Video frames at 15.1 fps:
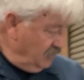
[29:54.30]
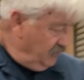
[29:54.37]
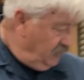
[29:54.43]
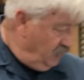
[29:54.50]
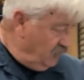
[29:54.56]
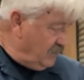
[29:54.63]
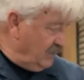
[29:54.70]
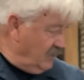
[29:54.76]

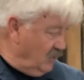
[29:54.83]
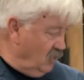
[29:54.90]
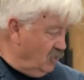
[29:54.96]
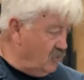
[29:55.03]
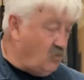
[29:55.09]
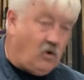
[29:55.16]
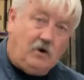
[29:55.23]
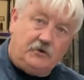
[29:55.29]
You can go
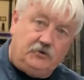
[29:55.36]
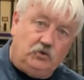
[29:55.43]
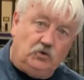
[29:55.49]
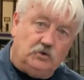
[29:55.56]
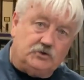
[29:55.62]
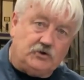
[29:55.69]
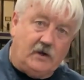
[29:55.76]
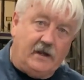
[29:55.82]
to our
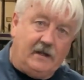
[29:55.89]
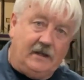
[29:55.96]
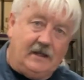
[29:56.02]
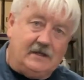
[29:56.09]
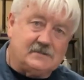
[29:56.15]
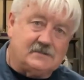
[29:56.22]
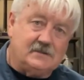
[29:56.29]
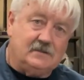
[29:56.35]
tool tray
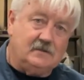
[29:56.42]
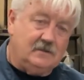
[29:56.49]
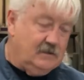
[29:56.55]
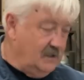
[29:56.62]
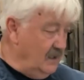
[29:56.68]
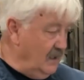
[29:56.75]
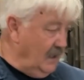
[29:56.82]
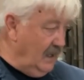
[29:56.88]
lesson
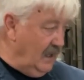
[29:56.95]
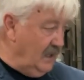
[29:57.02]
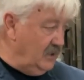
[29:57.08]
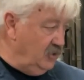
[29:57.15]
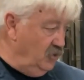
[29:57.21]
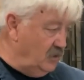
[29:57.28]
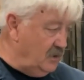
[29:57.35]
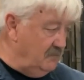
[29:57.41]
and
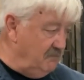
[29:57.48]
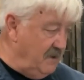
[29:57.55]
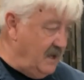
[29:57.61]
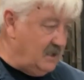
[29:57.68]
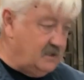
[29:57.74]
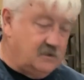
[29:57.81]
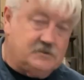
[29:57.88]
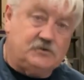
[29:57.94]
you can
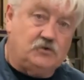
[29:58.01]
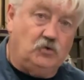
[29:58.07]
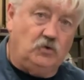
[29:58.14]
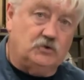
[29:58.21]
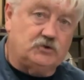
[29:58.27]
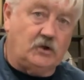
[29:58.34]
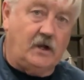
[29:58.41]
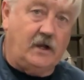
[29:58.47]
make this tool
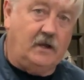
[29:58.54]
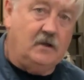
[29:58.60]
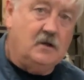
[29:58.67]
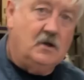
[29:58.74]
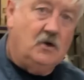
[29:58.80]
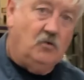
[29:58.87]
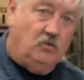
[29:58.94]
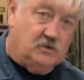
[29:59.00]
tray
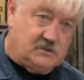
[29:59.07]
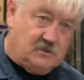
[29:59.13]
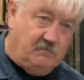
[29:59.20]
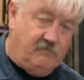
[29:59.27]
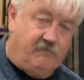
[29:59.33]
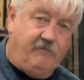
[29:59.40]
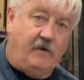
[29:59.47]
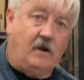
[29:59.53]
with some
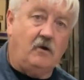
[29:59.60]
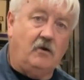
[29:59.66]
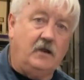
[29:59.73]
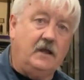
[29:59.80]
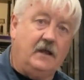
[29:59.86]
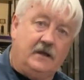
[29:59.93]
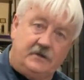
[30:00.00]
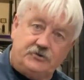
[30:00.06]

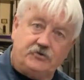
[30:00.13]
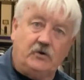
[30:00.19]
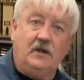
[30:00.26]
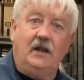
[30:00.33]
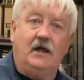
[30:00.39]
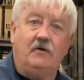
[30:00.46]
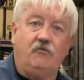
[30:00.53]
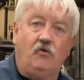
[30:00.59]
very entry
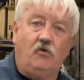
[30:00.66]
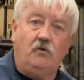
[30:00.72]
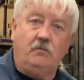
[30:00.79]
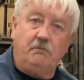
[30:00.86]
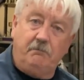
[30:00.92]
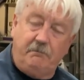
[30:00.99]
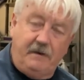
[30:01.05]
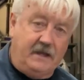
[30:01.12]
level
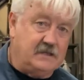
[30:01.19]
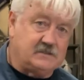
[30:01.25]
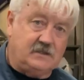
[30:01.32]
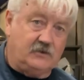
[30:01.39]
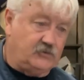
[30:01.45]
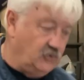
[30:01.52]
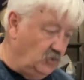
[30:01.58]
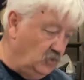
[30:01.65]

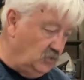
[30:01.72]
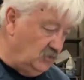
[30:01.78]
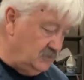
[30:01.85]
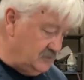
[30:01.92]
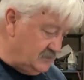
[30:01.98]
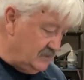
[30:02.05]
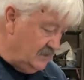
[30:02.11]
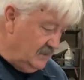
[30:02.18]
basic
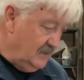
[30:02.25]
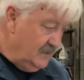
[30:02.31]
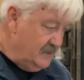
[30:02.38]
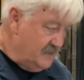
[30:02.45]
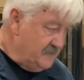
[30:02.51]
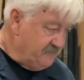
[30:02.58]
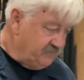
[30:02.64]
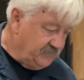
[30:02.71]
tools
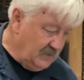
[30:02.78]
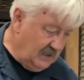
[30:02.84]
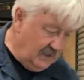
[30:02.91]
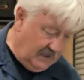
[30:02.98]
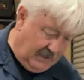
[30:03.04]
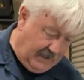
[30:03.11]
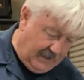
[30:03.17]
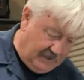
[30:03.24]

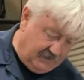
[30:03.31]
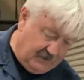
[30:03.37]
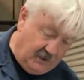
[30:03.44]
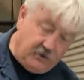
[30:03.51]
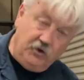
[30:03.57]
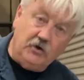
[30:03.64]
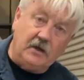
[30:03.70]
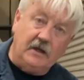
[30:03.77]
and that
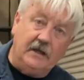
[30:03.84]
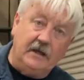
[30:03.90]
you can